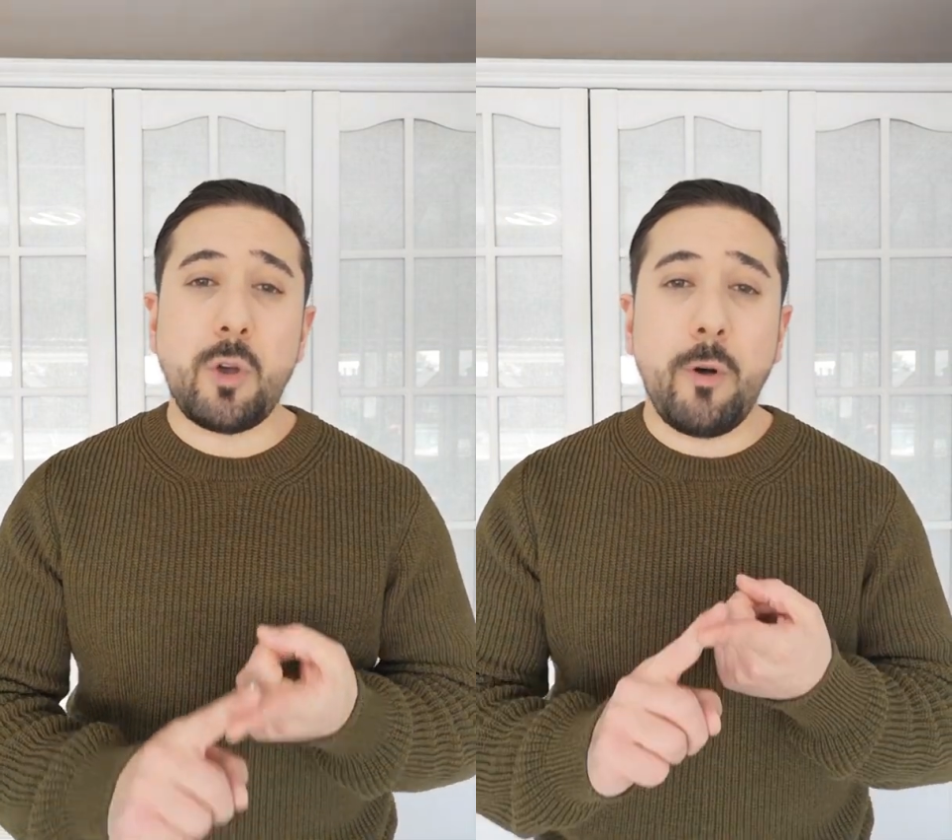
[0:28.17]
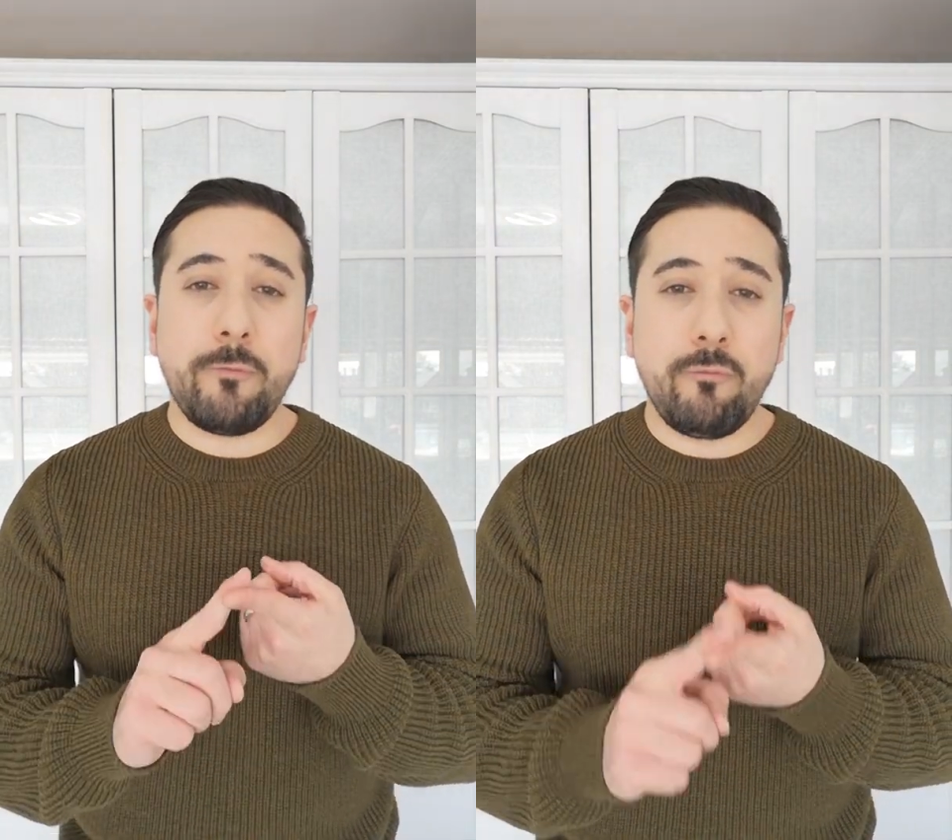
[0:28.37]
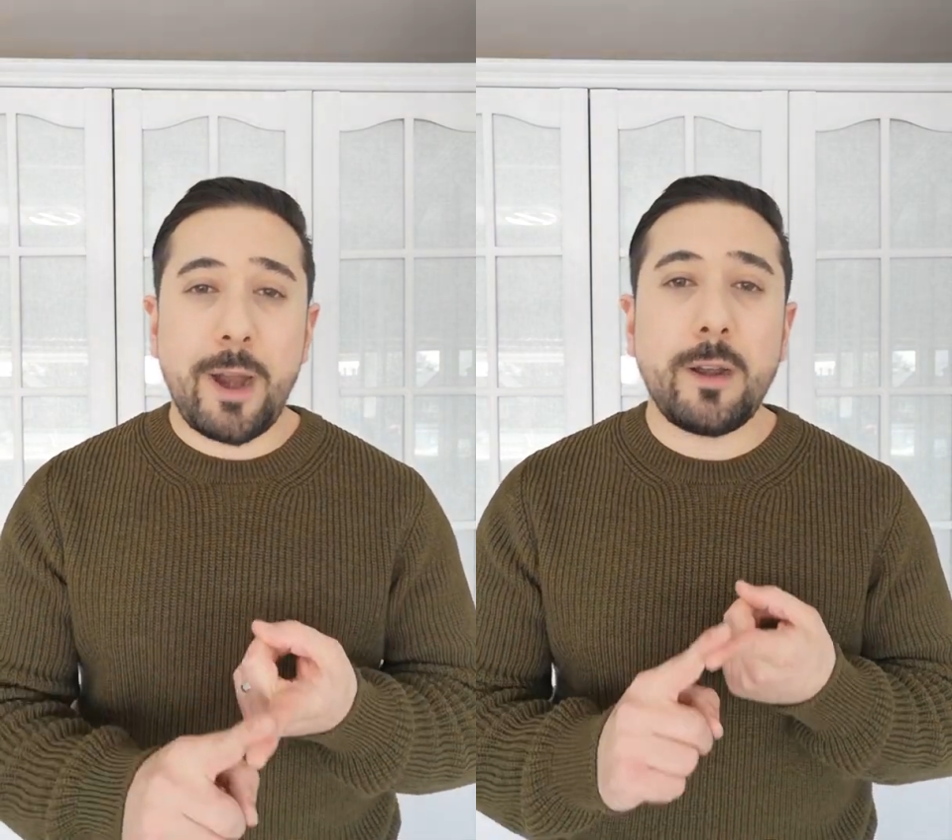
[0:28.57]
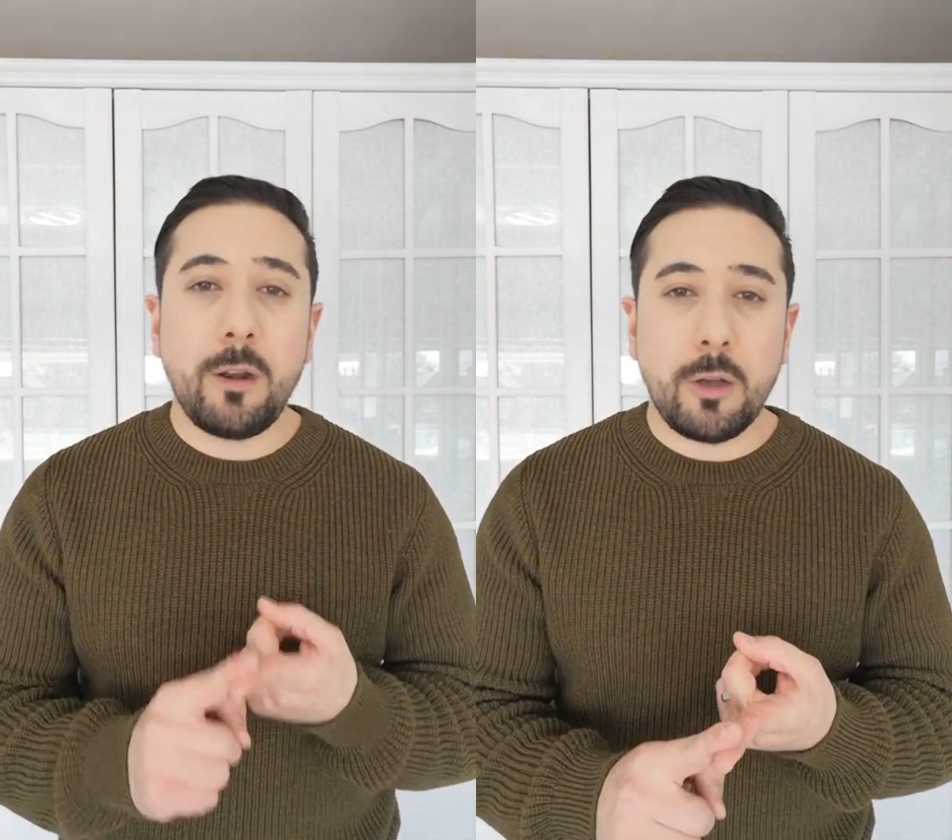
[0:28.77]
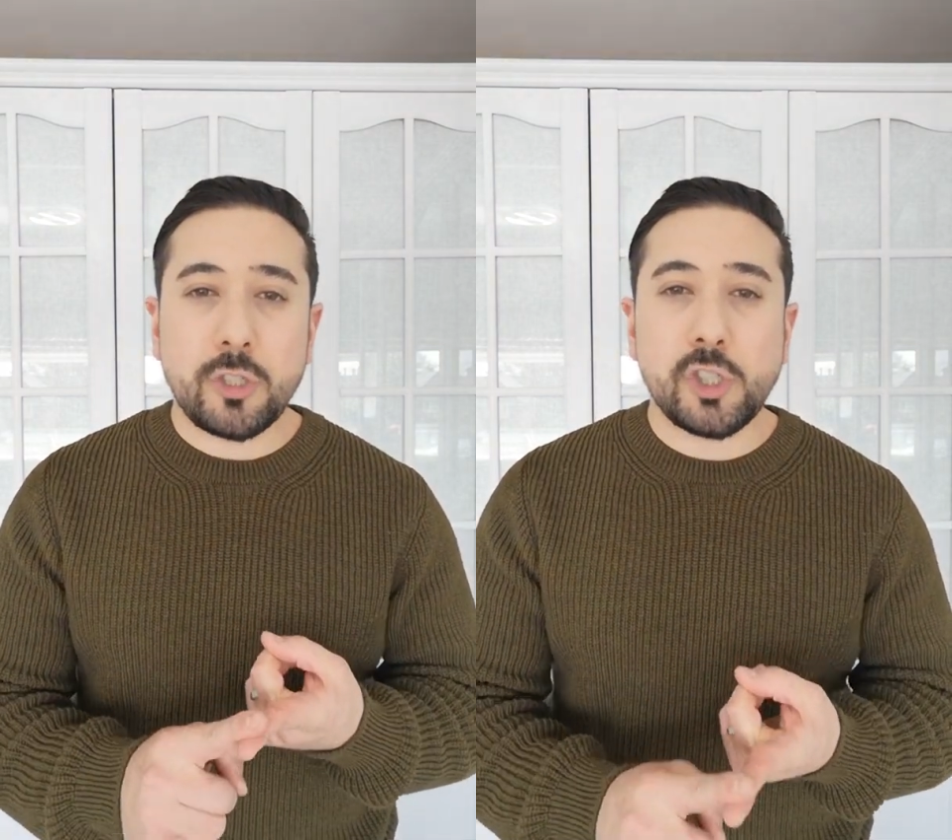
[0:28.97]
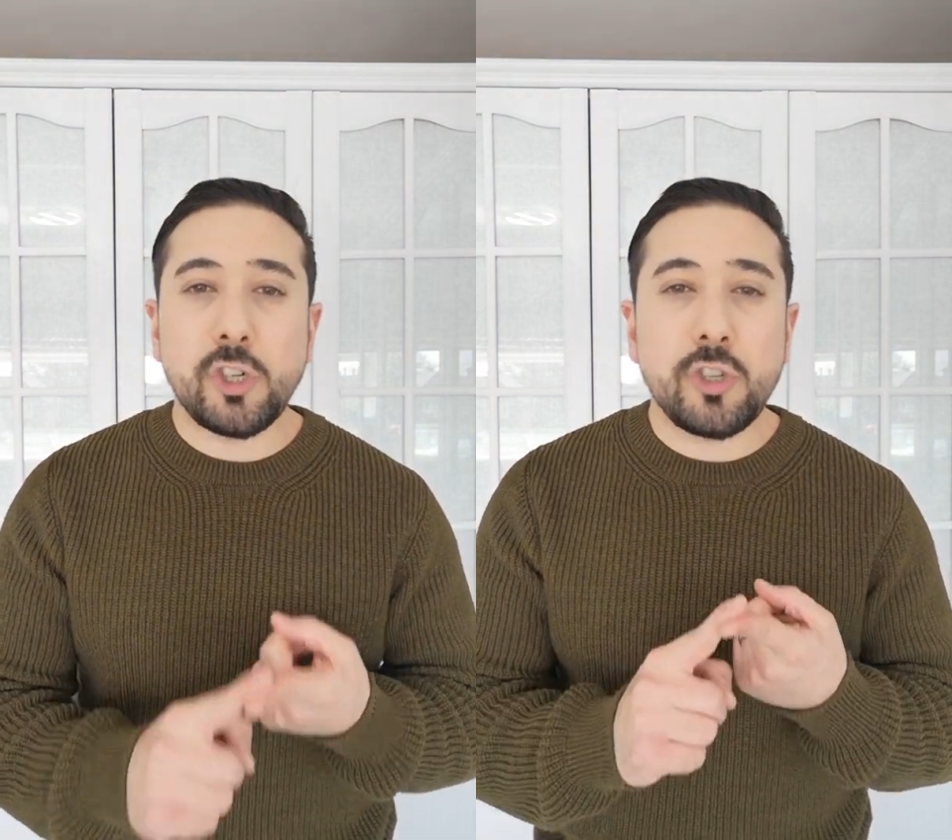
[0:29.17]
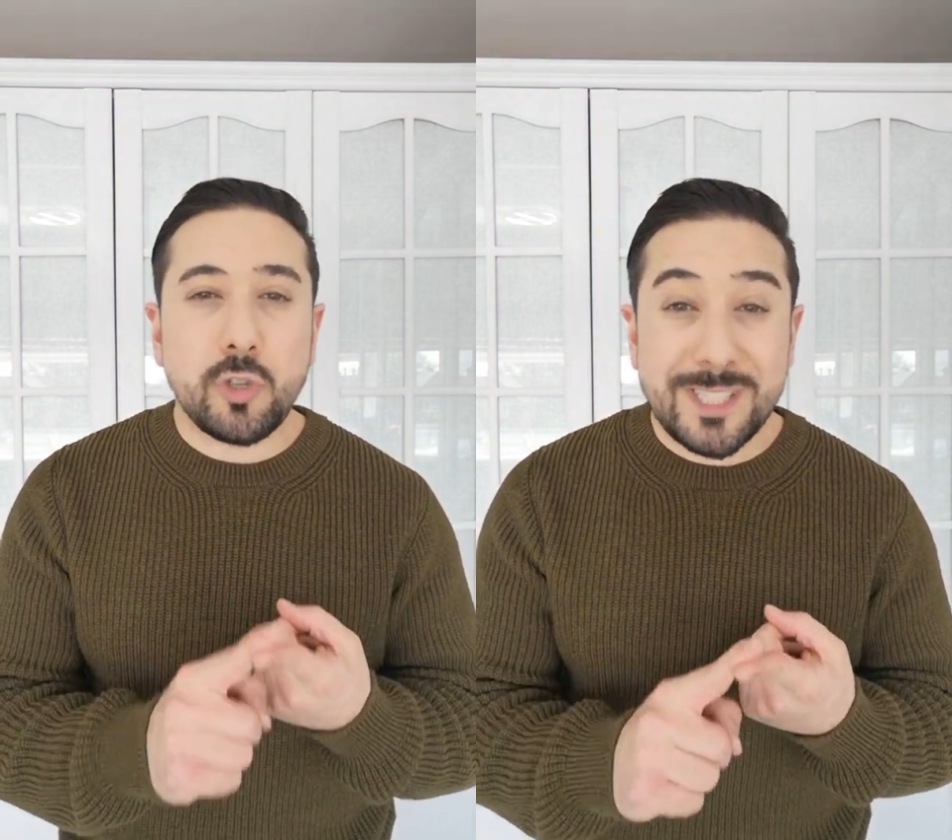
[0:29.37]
of rent loss should your